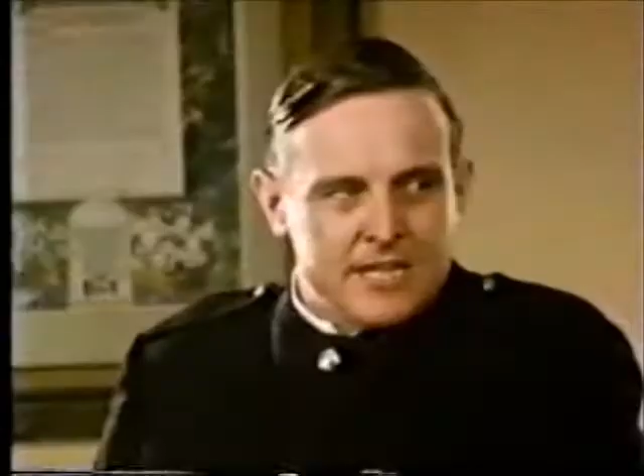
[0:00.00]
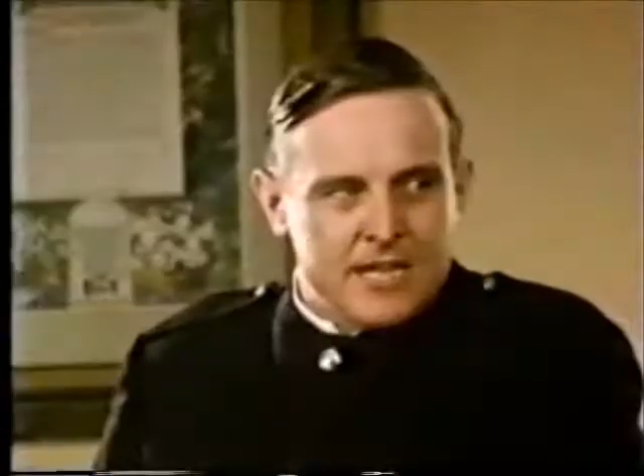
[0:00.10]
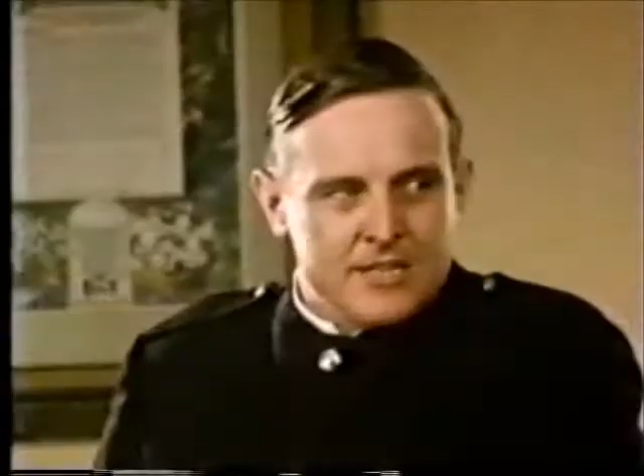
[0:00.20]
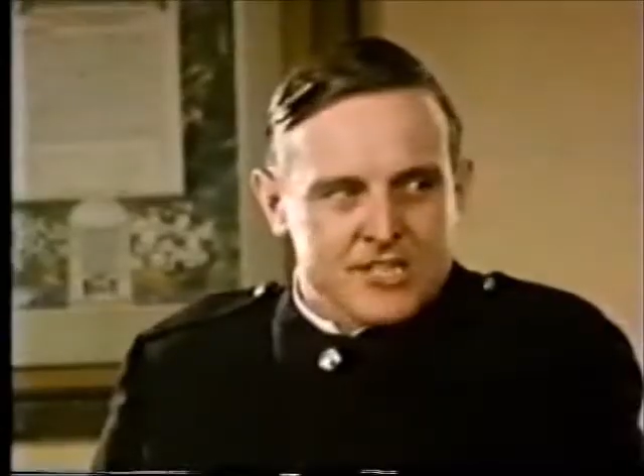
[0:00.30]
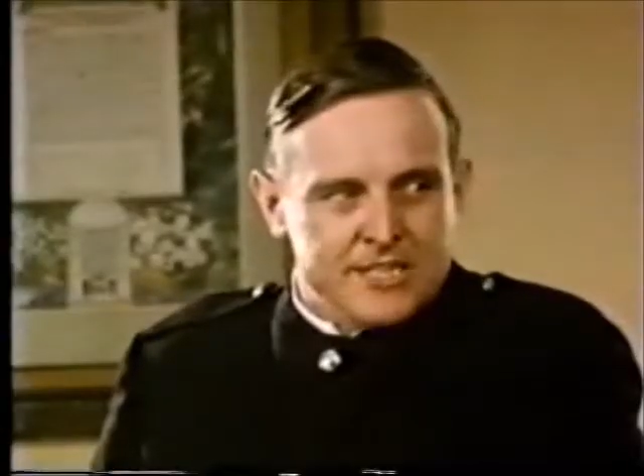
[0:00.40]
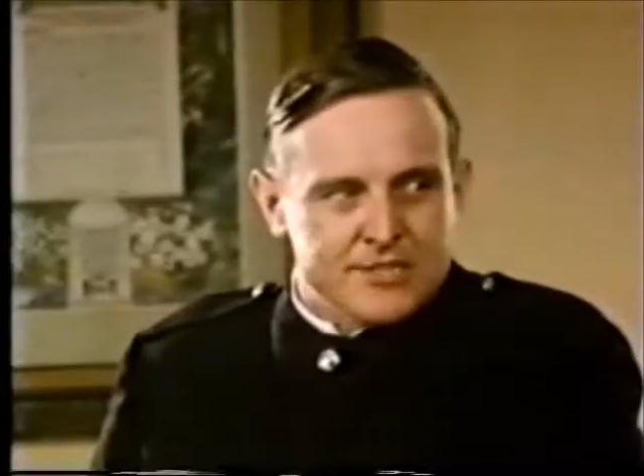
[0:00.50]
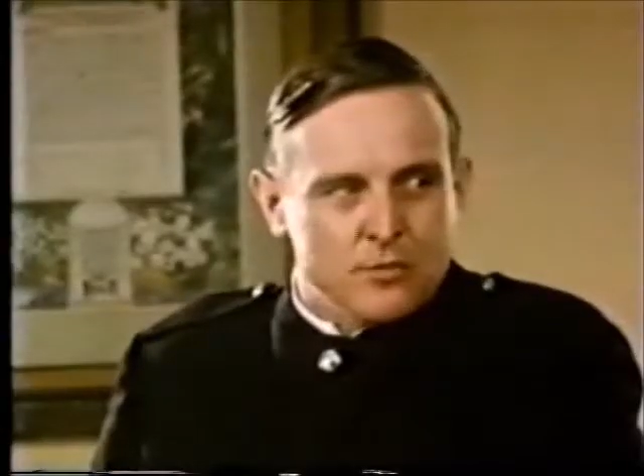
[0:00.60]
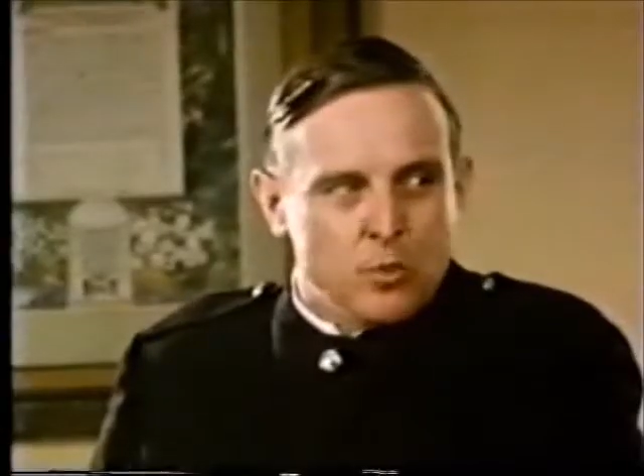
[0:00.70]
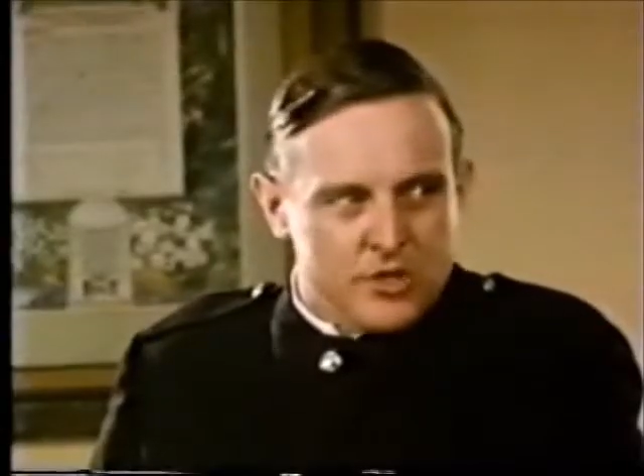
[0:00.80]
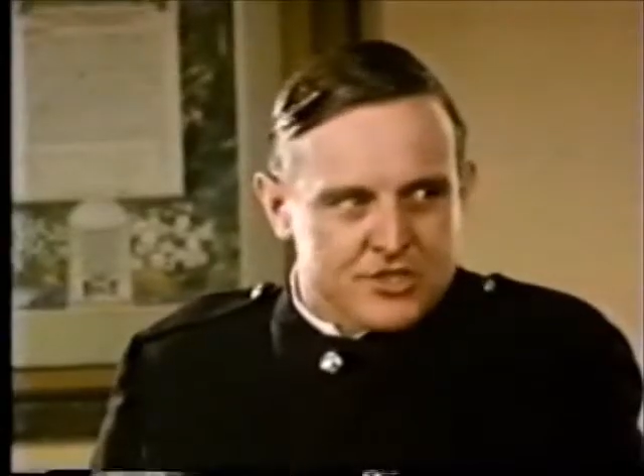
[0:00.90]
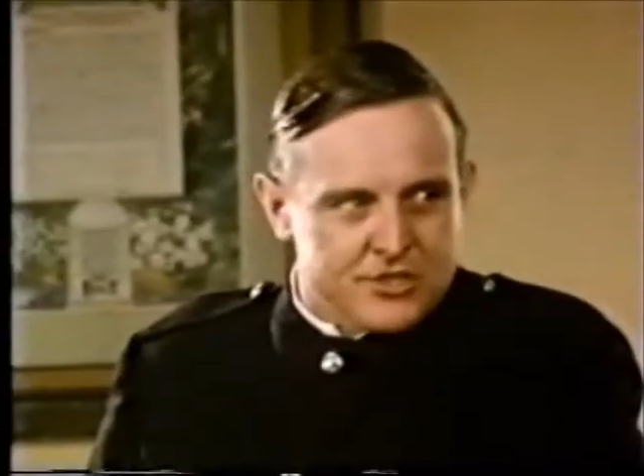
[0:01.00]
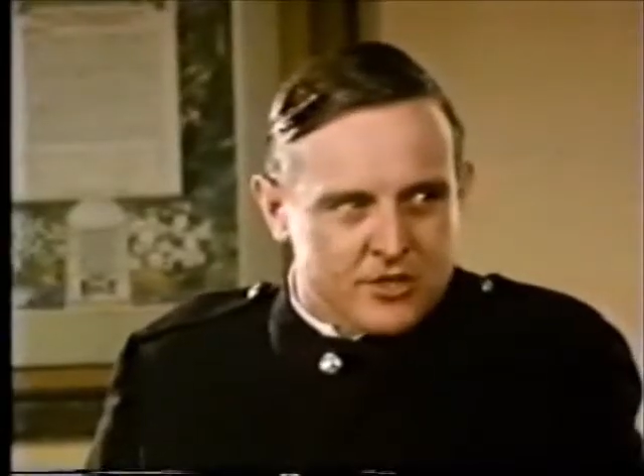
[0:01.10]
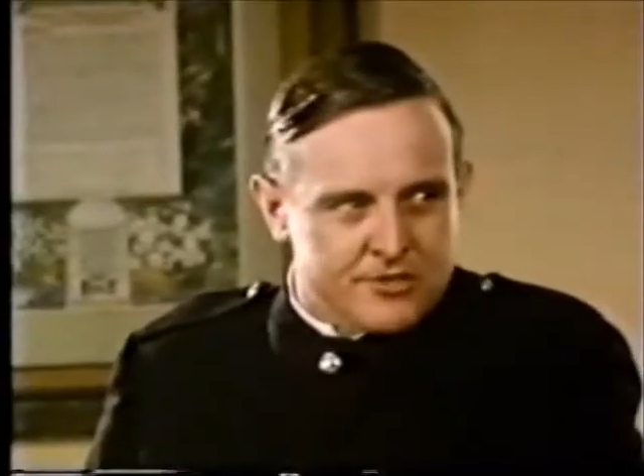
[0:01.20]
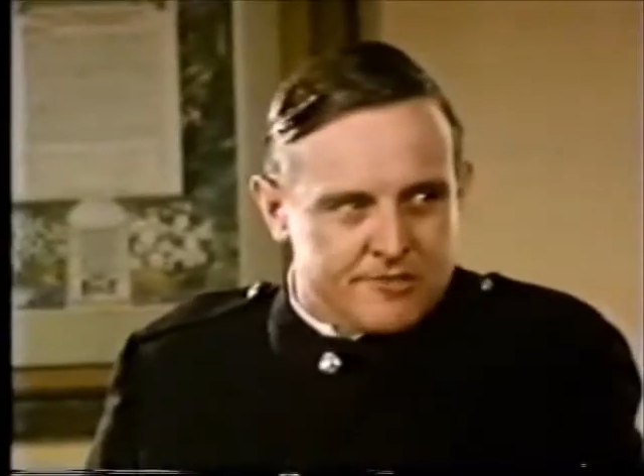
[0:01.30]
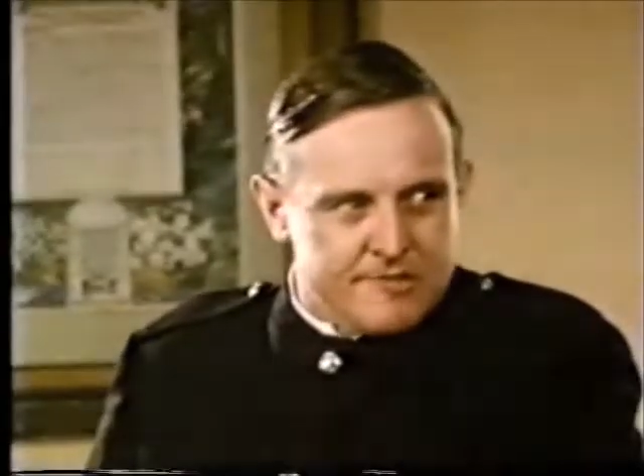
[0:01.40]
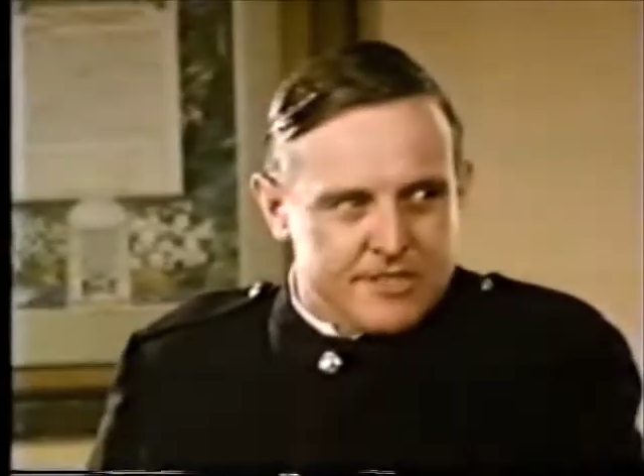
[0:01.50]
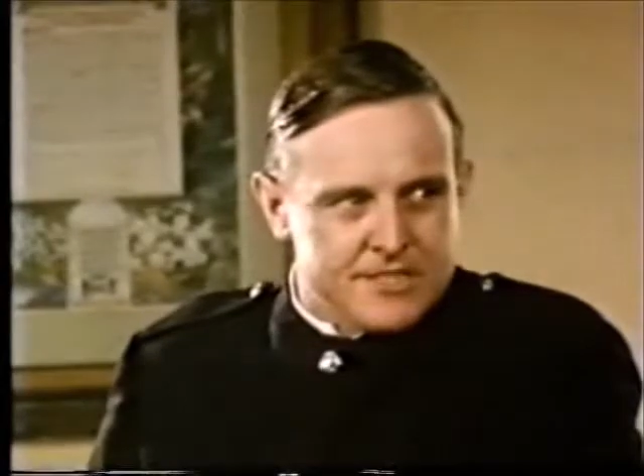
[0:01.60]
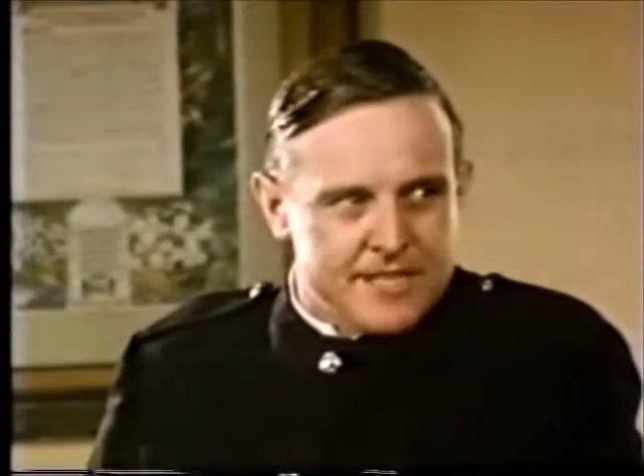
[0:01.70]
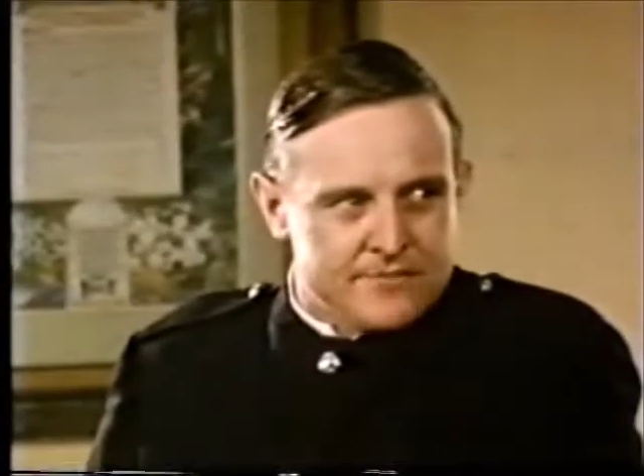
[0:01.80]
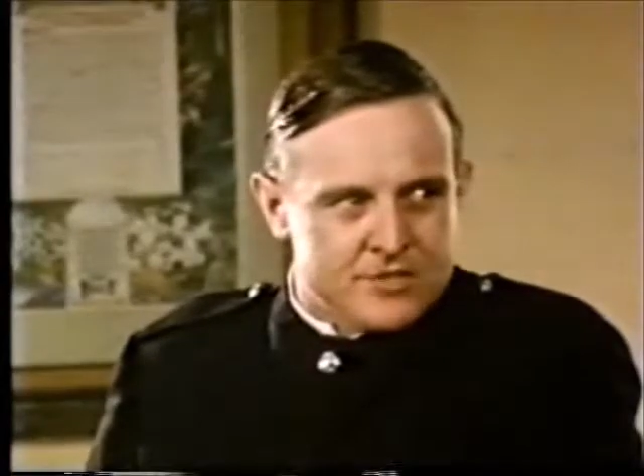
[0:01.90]
Carl Zlinter was a doctor in
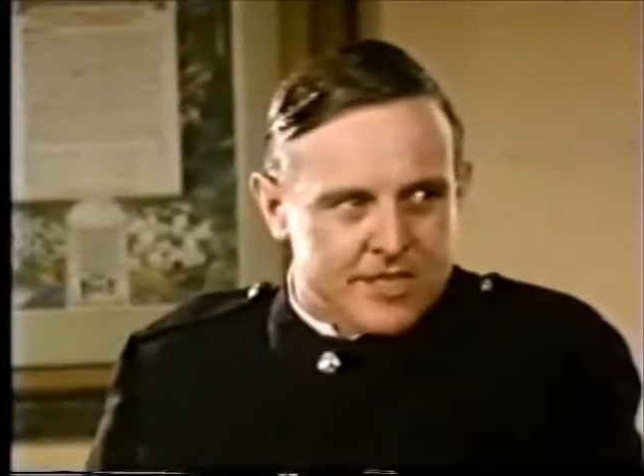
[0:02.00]
his native